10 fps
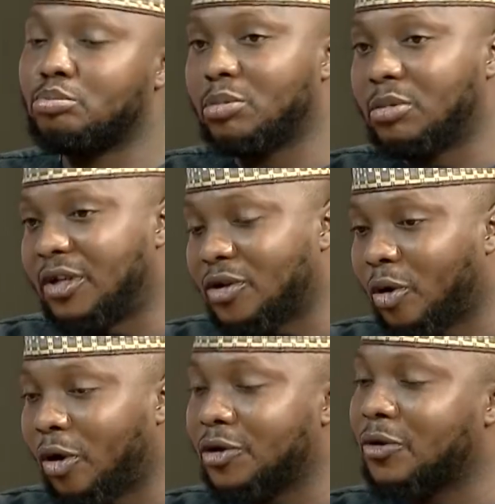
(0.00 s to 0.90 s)

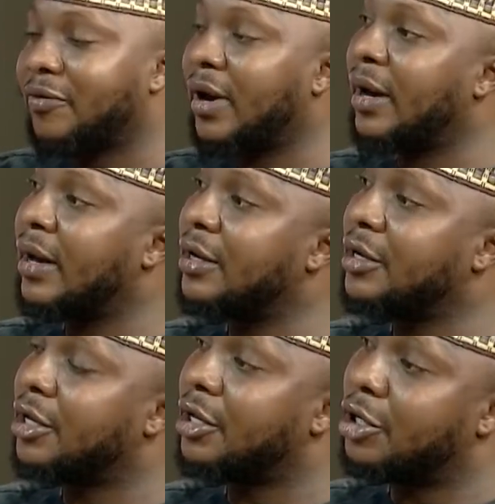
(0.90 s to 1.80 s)
discussed over
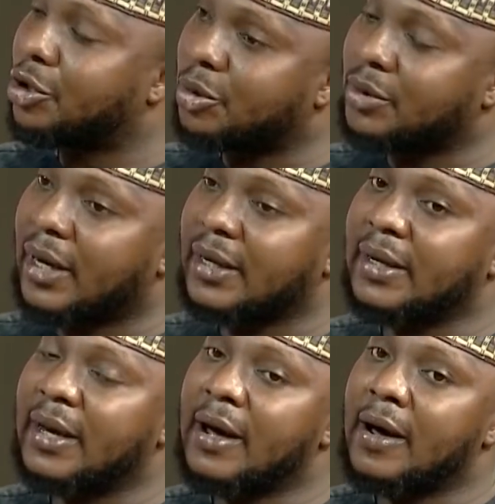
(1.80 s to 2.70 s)
the issues, and
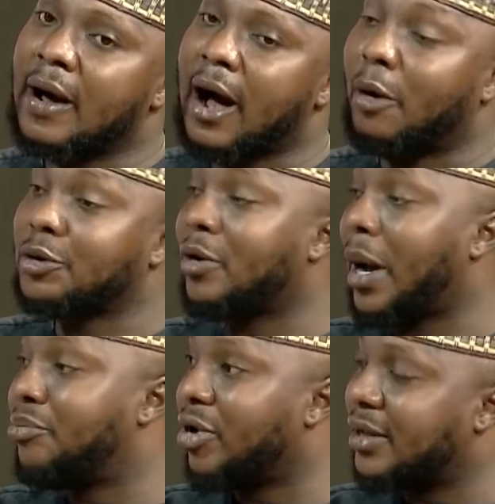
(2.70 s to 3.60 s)
I was not
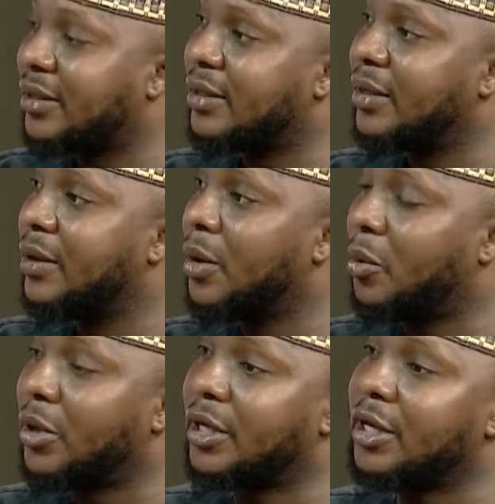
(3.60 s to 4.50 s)
abreast
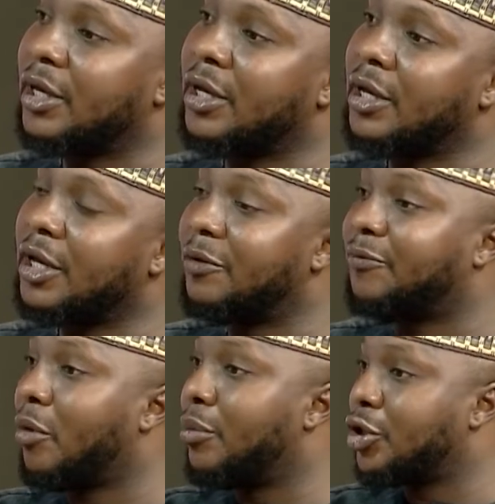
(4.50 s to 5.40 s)
with the
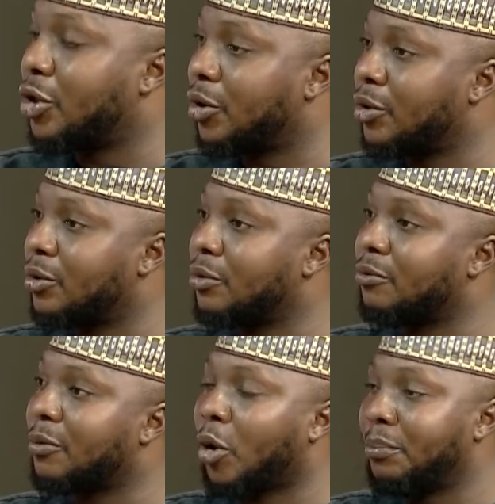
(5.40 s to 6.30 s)
information
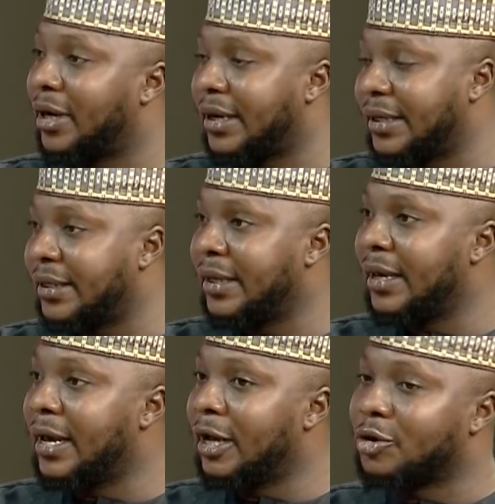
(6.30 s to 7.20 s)
completely.
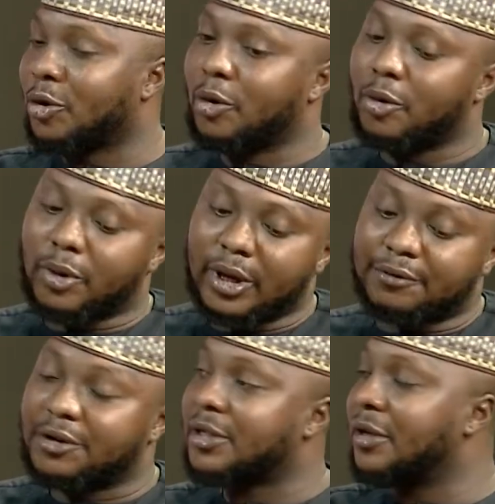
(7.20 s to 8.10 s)
So we
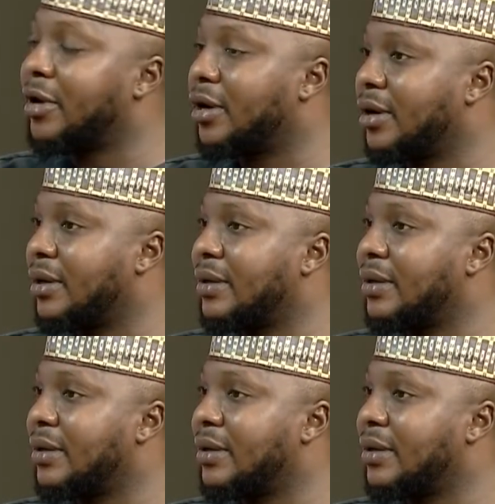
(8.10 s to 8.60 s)
received an